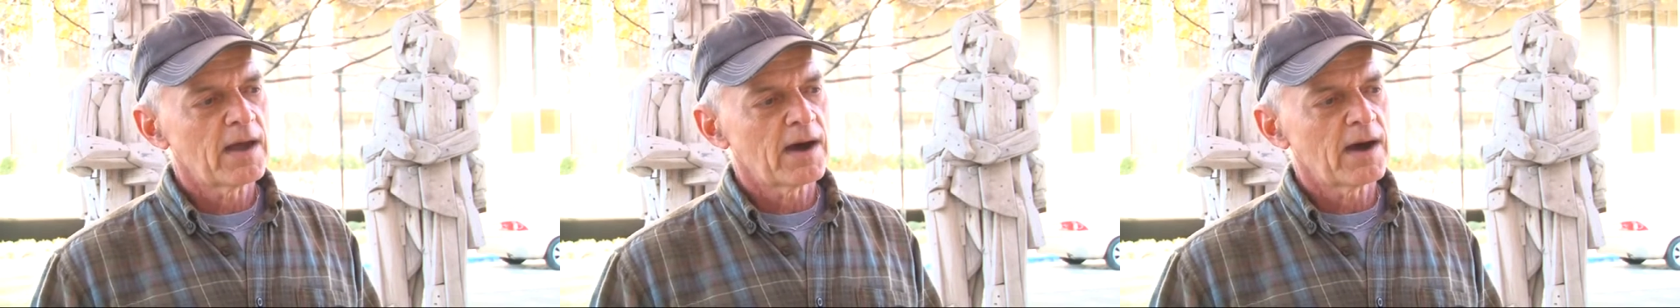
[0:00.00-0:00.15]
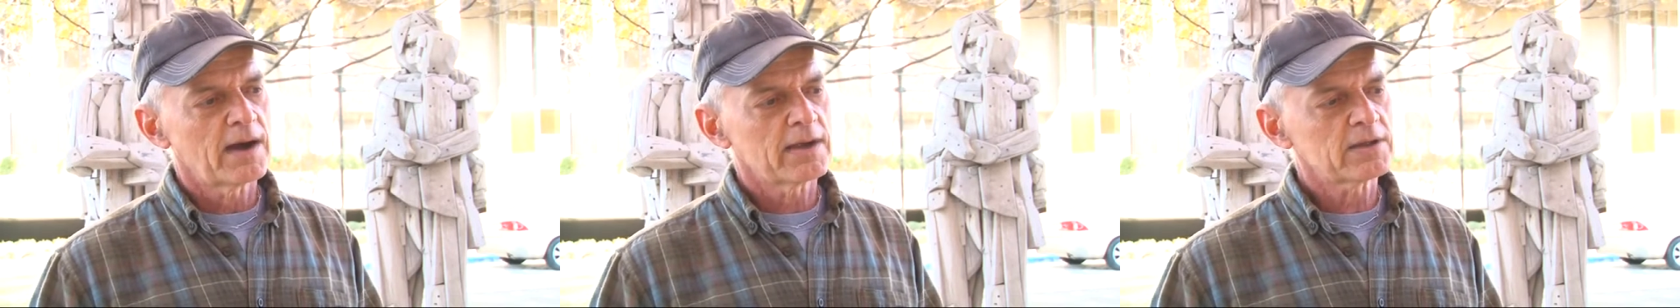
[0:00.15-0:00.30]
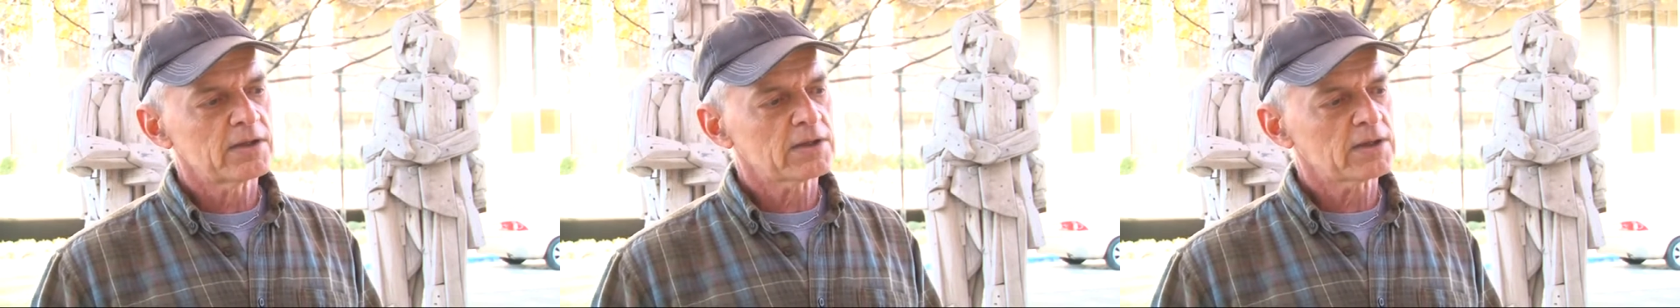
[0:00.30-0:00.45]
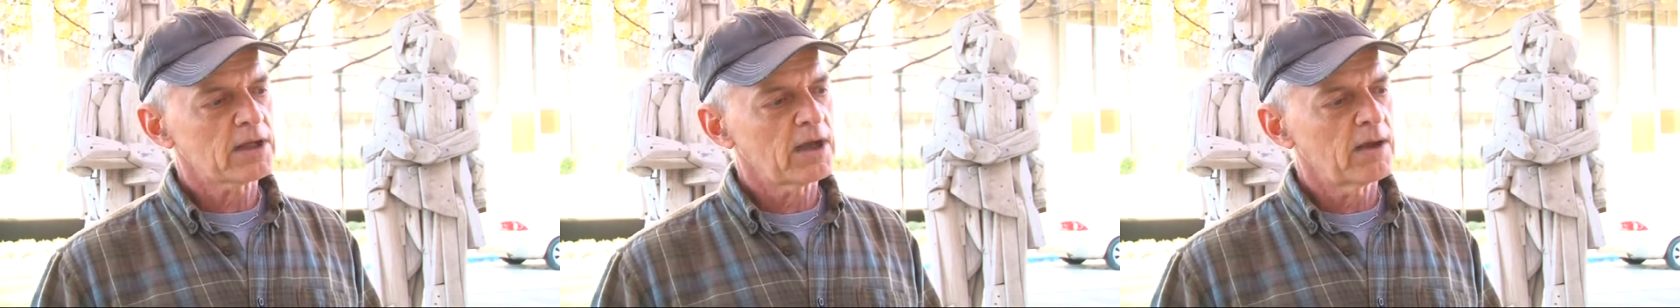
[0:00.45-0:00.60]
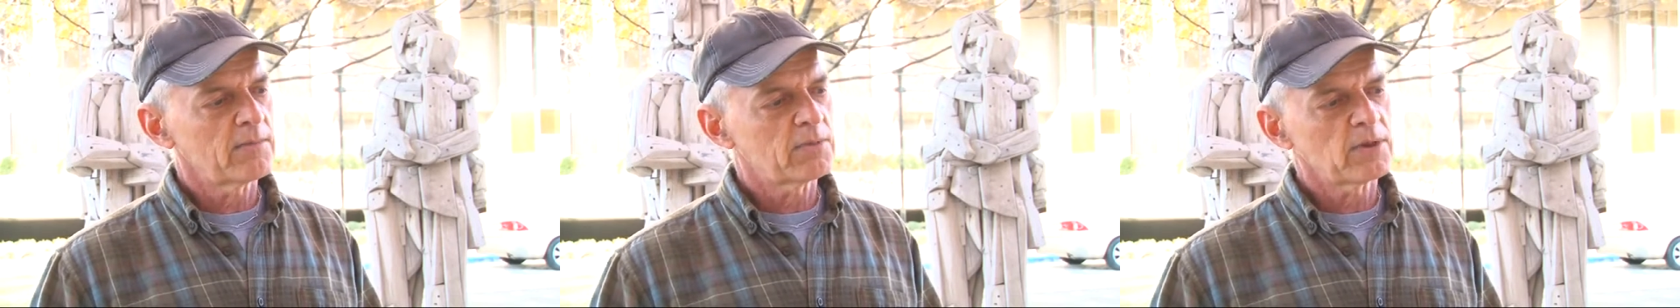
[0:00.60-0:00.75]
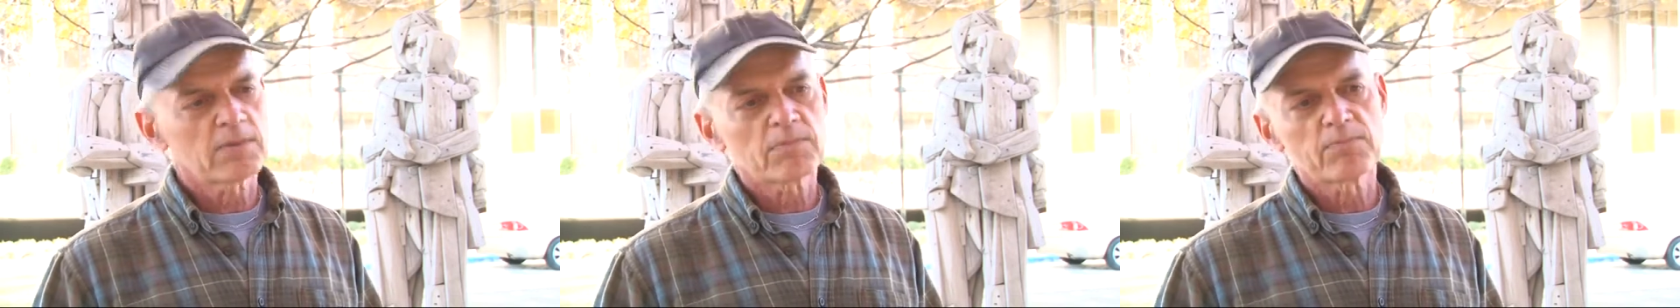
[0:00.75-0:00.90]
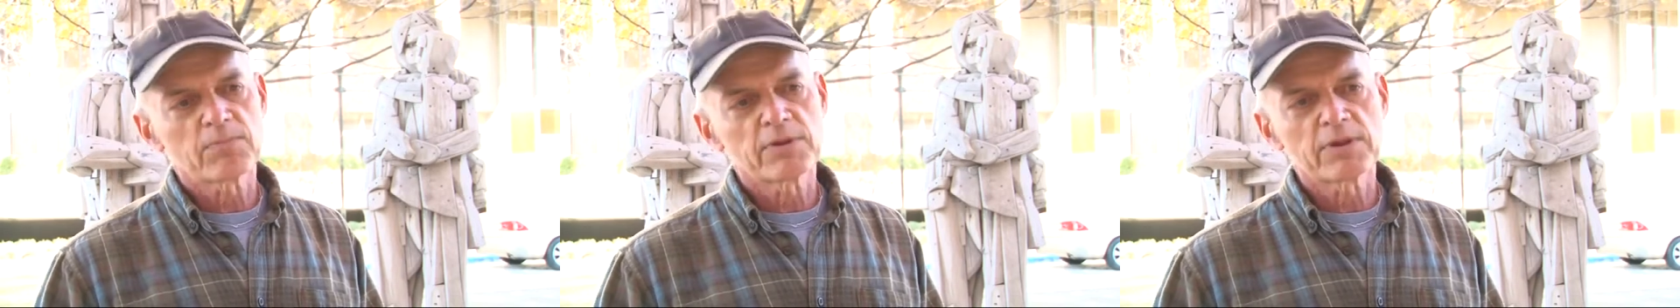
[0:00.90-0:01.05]
I just came
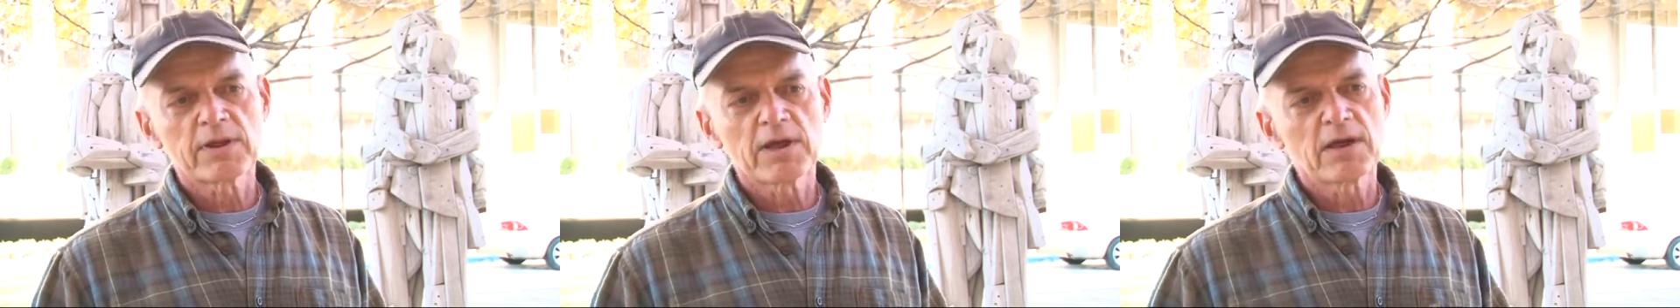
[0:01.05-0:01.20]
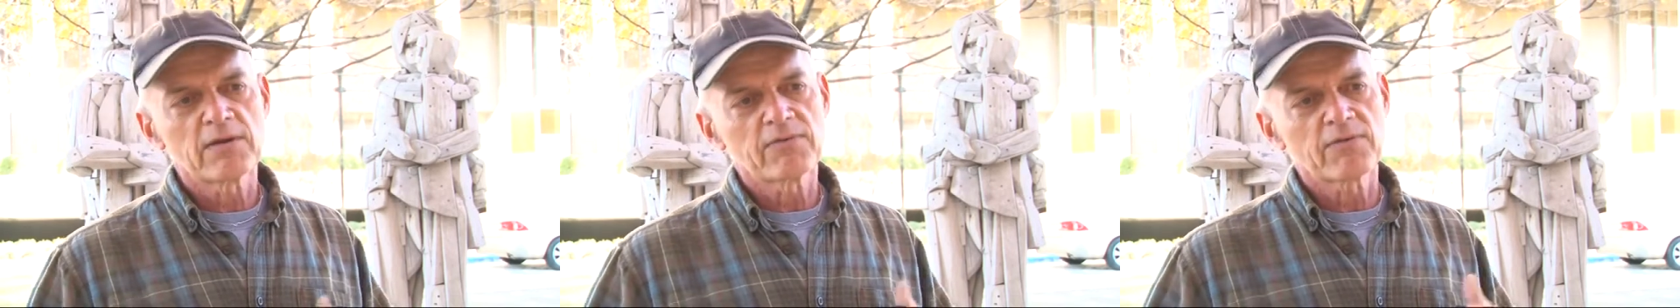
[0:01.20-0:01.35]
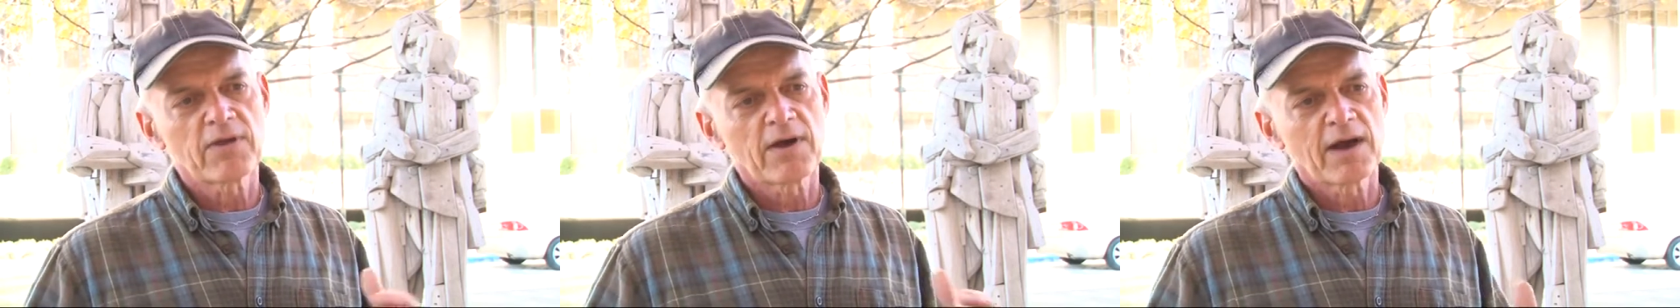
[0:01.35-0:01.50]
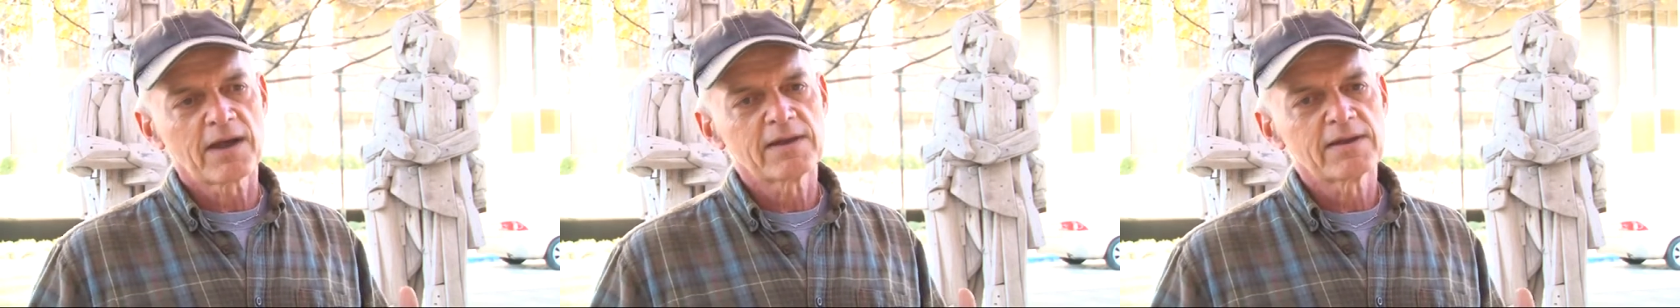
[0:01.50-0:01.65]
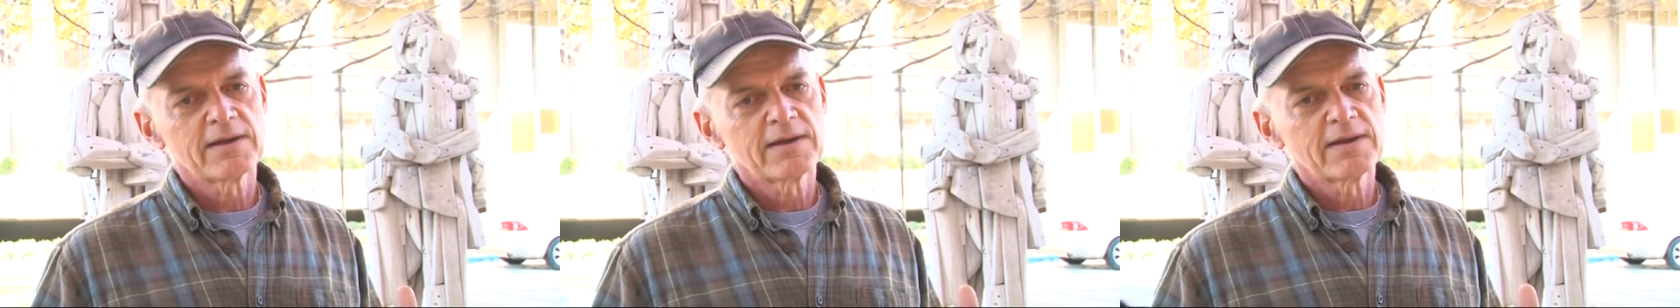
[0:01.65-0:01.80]
to believe that